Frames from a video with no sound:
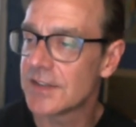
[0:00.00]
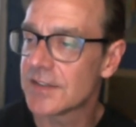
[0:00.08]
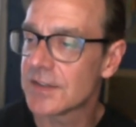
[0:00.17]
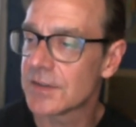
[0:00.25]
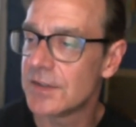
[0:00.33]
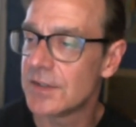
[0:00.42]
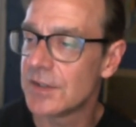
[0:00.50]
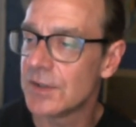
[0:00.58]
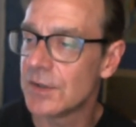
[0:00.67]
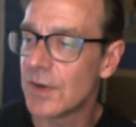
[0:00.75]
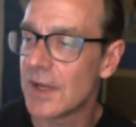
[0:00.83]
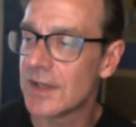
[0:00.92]
So
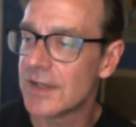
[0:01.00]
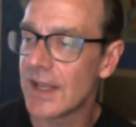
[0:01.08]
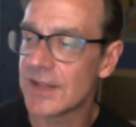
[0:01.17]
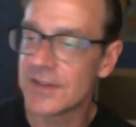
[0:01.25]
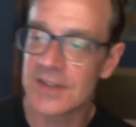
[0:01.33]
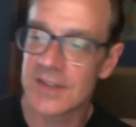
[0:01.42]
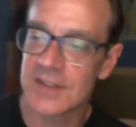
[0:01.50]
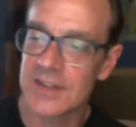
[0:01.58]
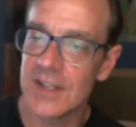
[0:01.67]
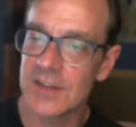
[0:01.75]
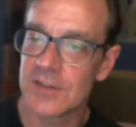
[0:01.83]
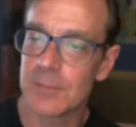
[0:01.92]
2 and
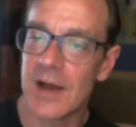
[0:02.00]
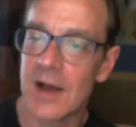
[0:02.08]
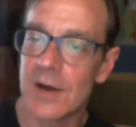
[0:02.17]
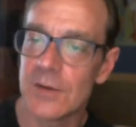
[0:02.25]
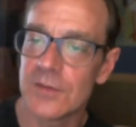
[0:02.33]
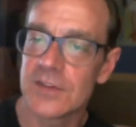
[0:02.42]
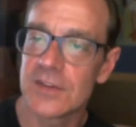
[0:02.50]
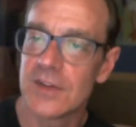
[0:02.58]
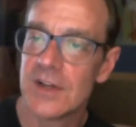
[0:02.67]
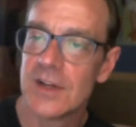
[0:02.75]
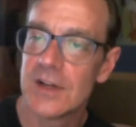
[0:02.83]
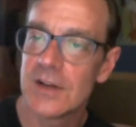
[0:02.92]
10/16 pounds.
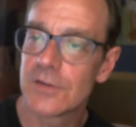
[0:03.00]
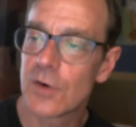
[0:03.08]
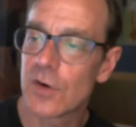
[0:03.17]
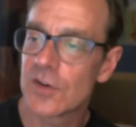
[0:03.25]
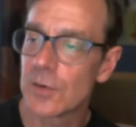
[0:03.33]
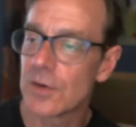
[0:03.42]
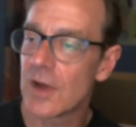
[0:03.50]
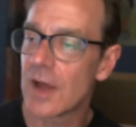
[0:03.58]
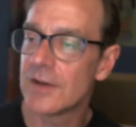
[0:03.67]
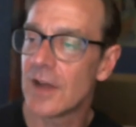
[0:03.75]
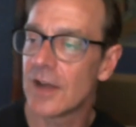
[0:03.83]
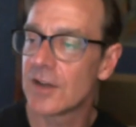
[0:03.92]
Of course, we're
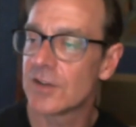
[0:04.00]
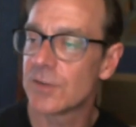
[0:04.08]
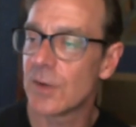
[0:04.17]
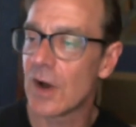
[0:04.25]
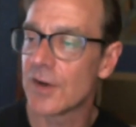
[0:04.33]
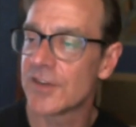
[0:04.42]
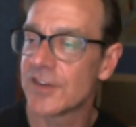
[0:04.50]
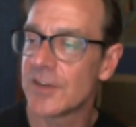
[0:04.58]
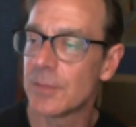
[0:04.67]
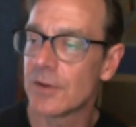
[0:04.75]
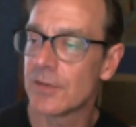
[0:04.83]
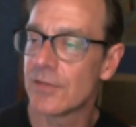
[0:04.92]
not done because we aren't
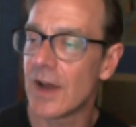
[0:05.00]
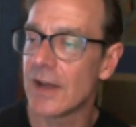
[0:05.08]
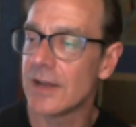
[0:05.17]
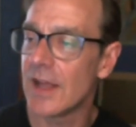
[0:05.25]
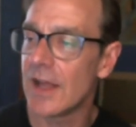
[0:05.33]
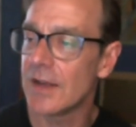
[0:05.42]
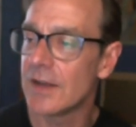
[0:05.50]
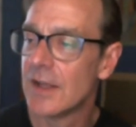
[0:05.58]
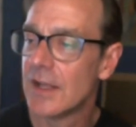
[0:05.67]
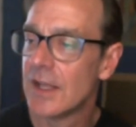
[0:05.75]
simplified yet.